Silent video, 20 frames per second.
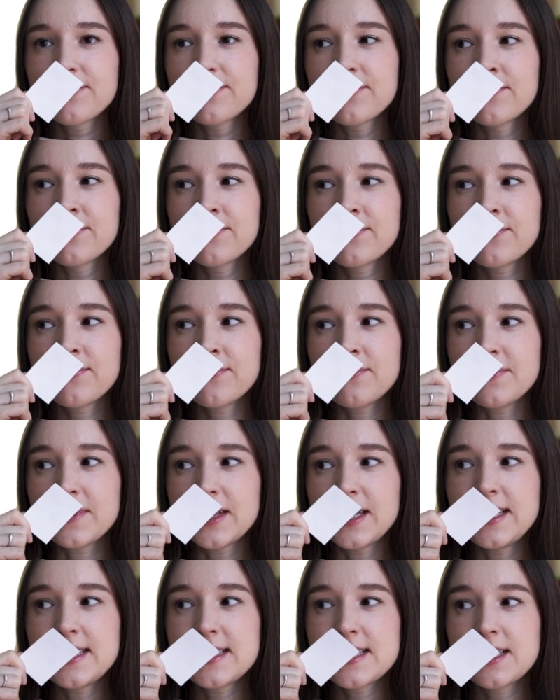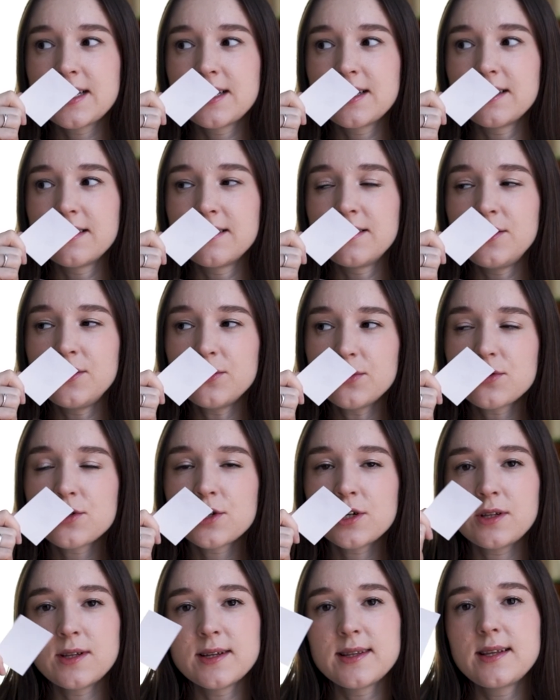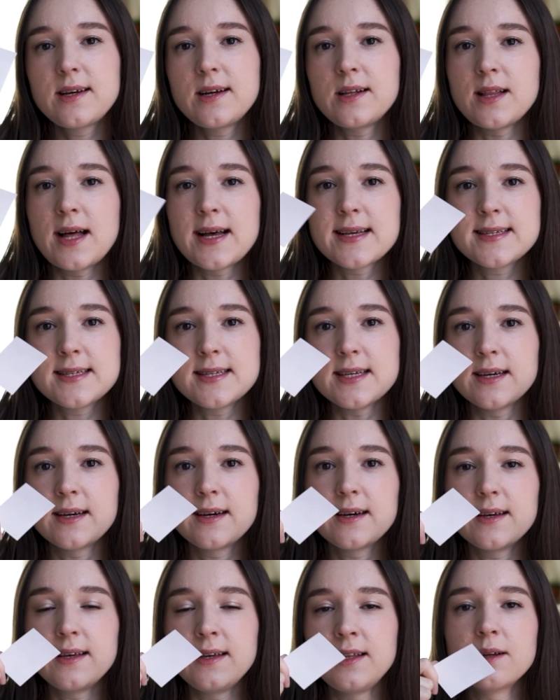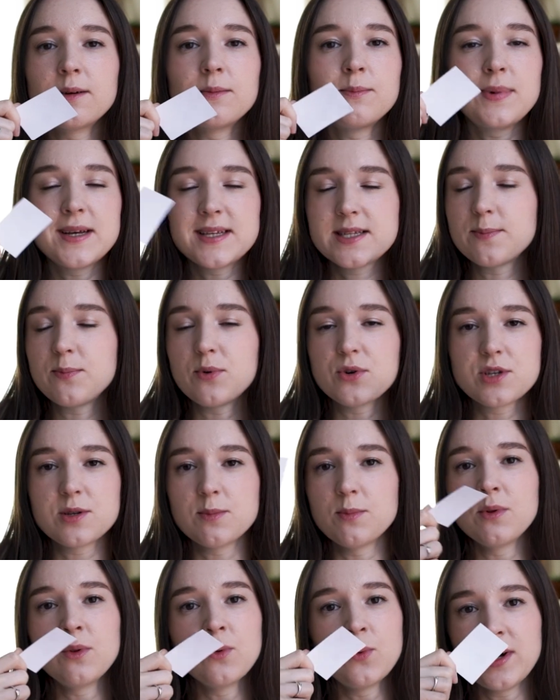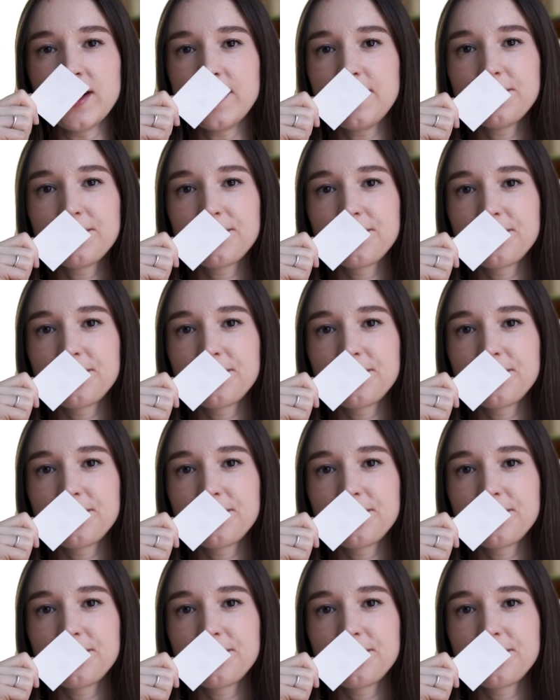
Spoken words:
It's neutral and classic in a best possible way.